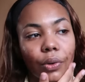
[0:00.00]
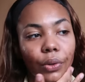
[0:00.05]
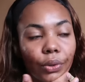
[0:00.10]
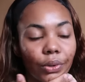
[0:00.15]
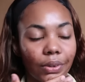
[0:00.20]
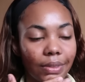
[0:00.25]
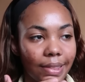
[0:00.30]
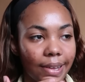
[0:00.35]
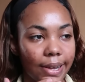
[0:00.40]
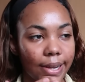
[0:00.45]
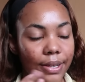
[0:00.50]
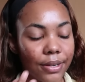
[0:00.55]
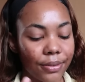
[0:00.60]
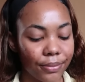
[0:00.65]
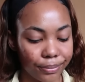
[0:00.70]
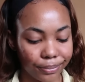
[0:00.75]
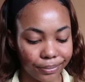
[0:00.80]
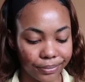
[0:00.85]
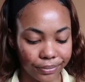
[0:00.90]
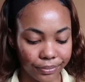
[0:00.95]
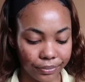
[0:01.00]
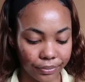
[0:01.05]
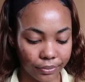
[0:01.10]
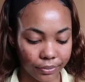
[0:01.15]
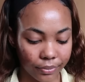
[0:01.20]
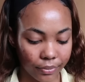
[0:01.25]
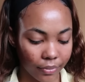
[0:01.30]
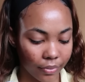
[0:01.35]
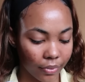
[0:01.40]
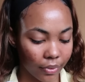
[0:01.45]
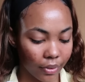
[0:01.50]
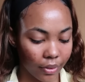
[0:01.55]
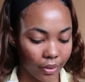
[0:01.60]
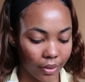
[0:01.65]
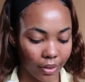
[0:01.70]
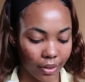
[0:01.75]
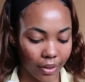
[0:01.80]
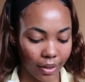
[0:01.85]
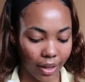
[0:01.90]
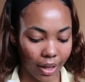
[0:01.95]
all that.
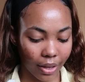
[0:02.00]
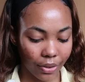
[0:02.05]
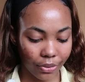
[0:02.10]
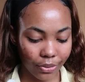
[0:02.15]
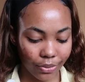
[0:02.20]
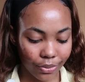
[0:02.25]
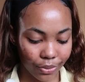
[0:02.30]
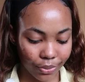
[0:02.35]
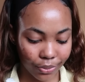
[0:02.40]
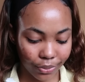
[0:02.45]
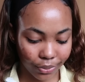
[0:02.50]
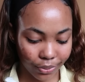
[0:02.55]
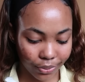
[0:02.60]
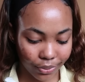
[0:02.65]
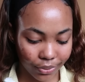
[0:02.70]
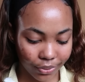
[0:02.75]
I don't know.